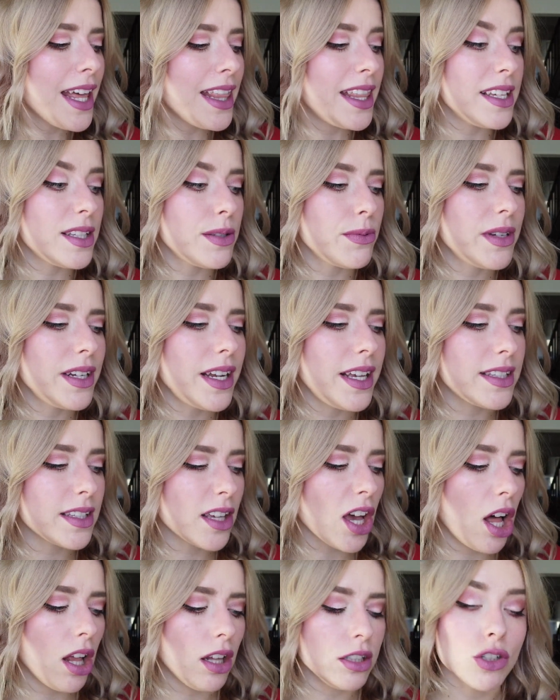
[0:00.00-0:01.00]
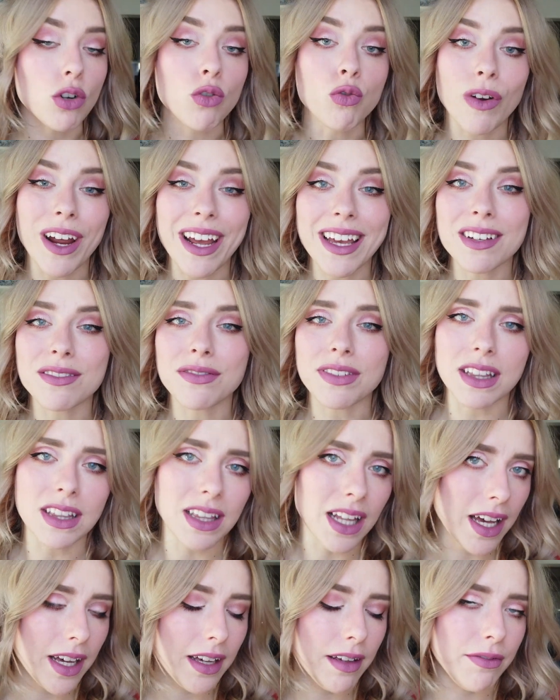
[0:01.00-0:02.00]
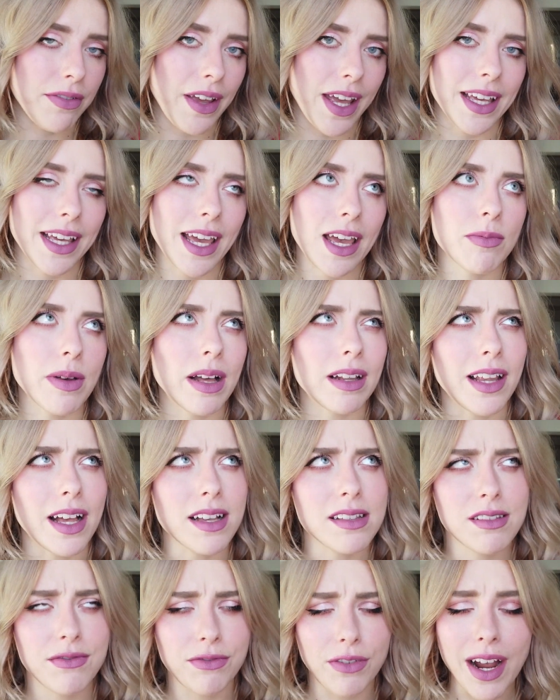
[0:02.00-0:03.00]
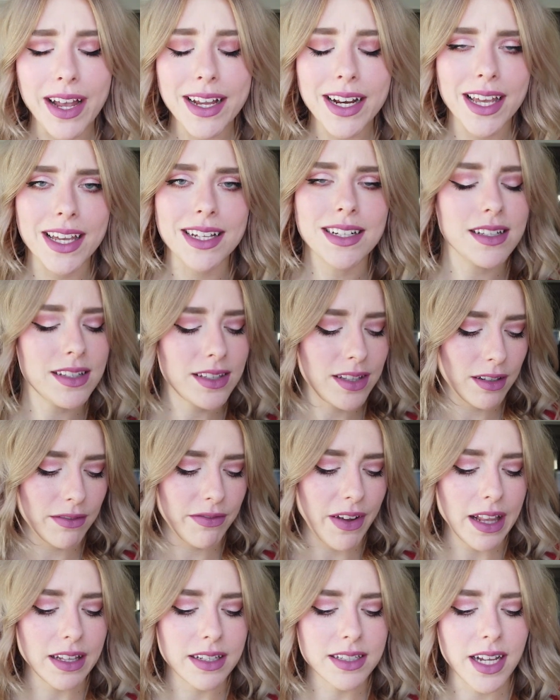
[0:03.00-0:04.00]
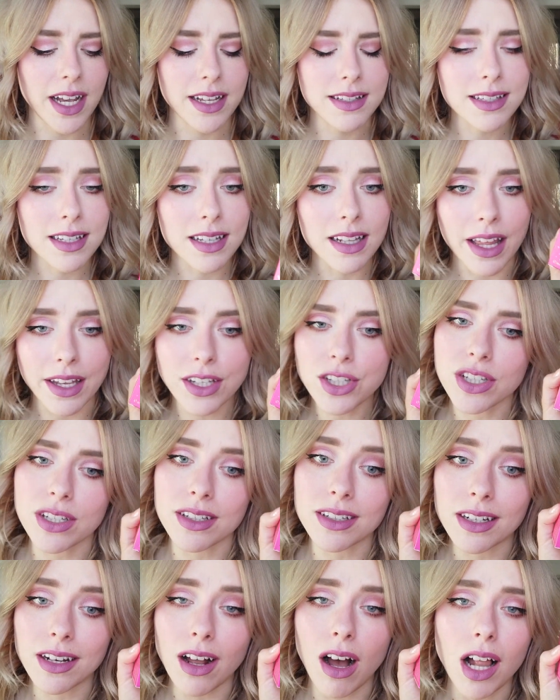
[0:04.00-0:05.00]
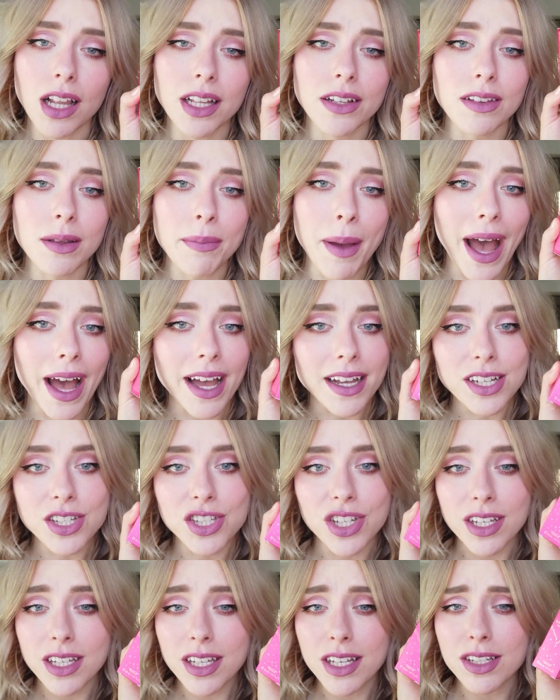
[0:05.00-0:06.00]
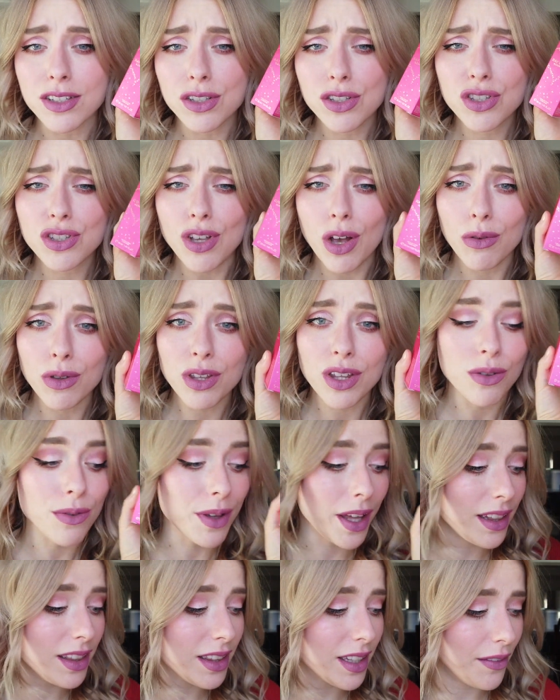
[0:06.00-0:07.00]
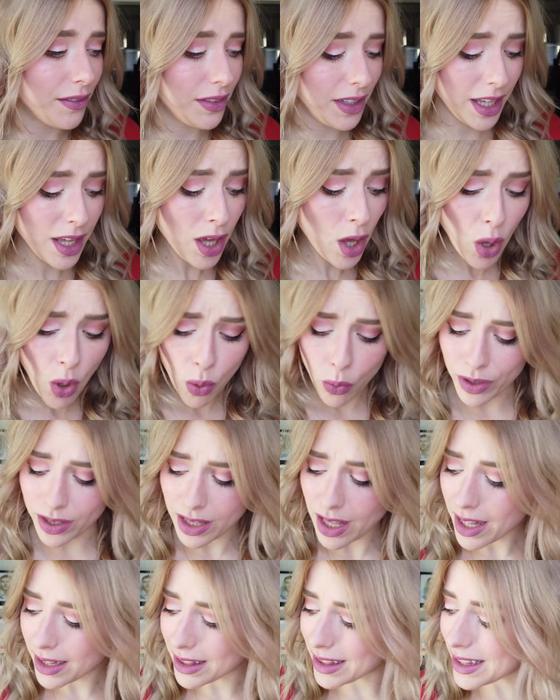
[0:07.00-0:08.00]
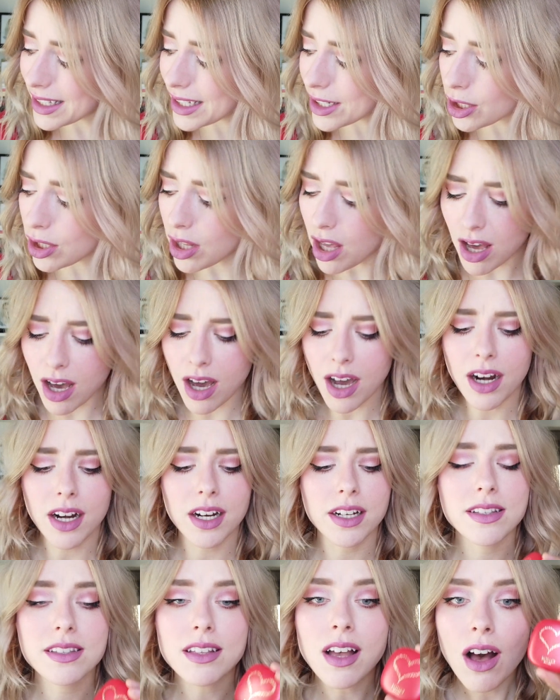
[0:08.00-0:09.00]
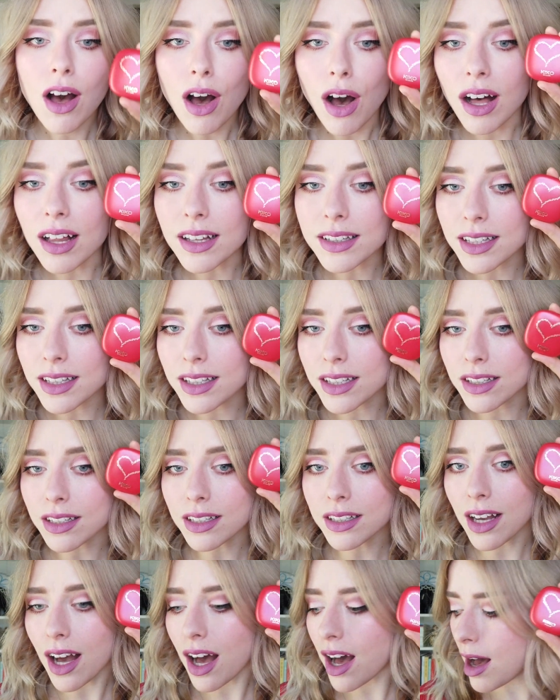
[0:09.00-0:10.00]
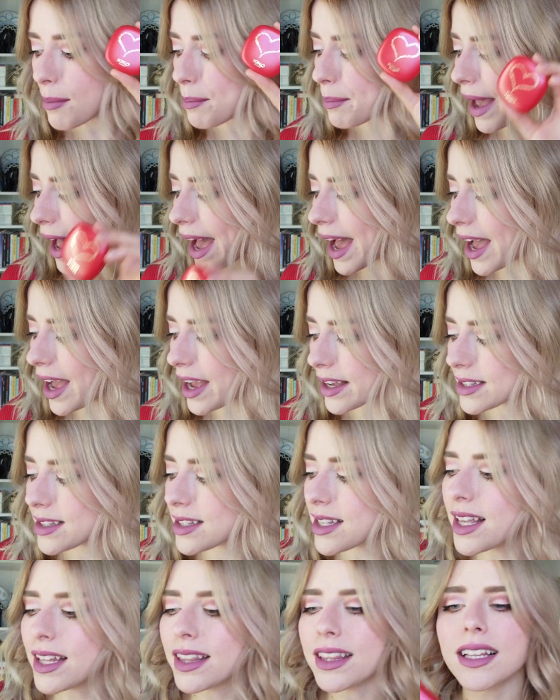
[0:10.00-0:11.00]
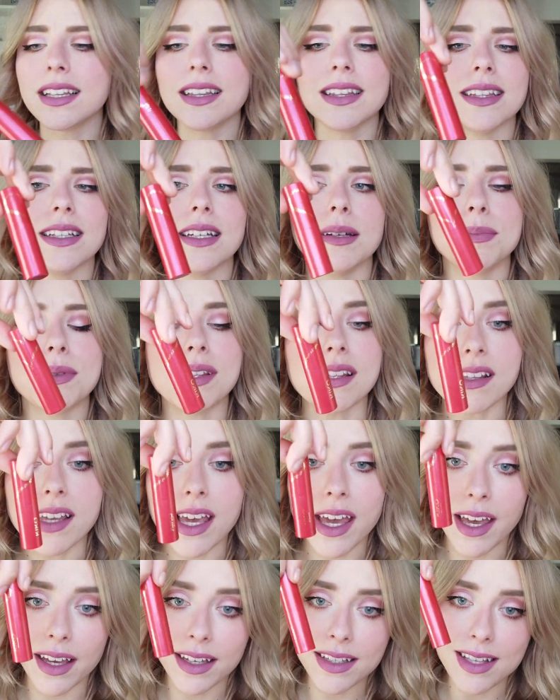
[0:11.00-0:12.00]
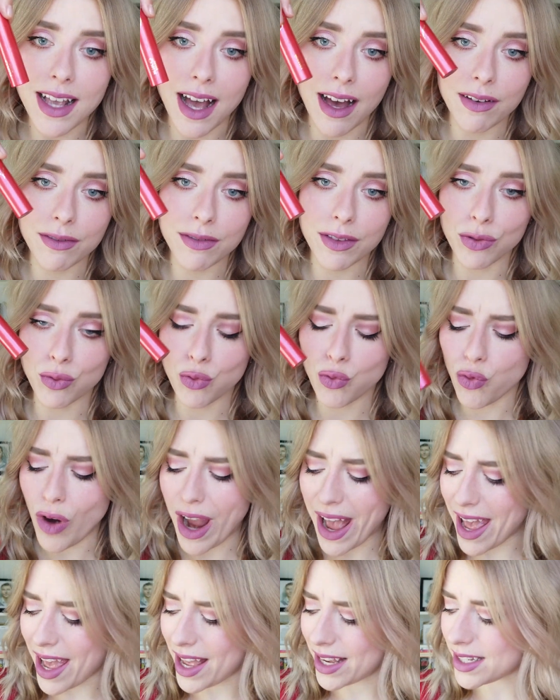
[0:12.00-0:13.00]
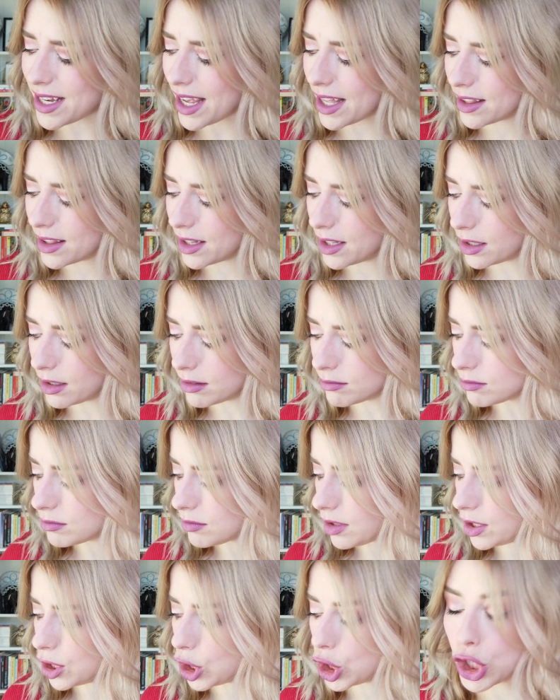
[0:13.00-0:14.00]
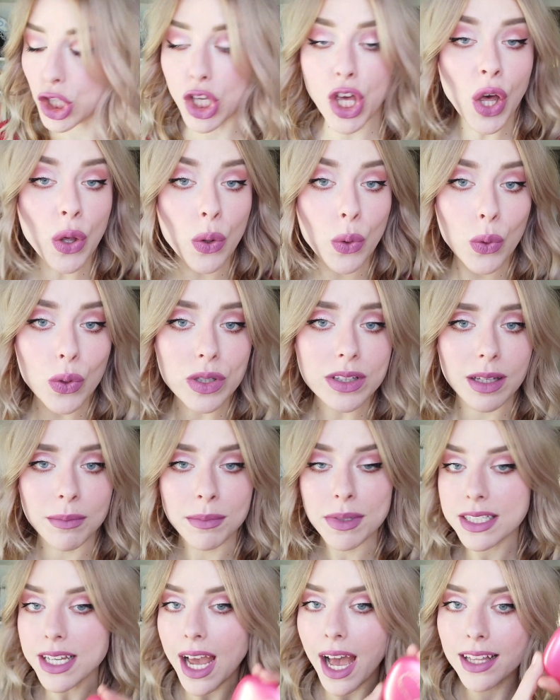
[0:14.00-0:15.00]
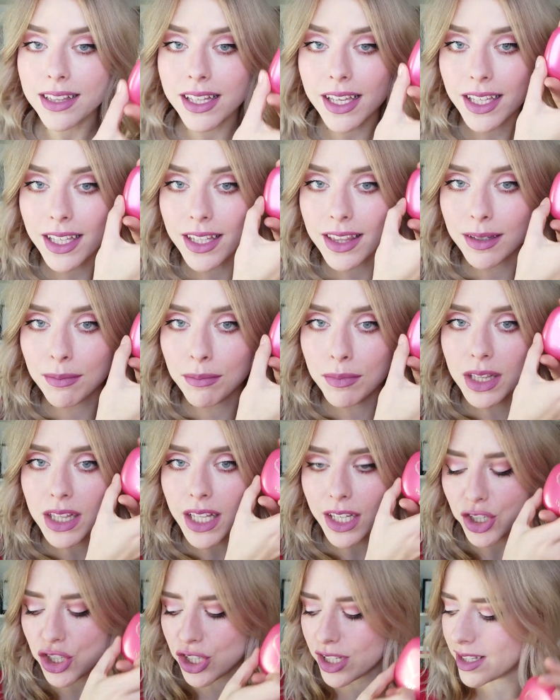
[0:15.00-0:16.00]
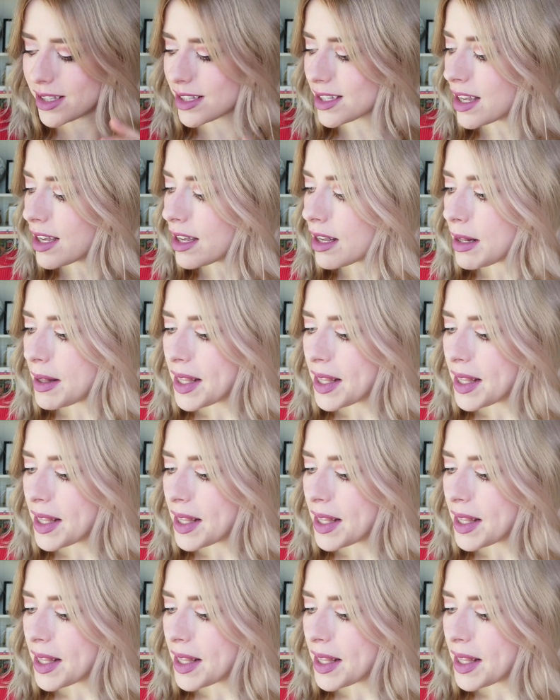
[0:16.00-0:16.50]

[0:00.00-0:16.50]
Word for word: This one is called Ray of Love. It came out last Friday and it's their Valentine's collection and all of the packaging is so cute and lovely with little hearts, all the little compacts, the lipsticks have the red and the and the gold, the metallic, the blushes.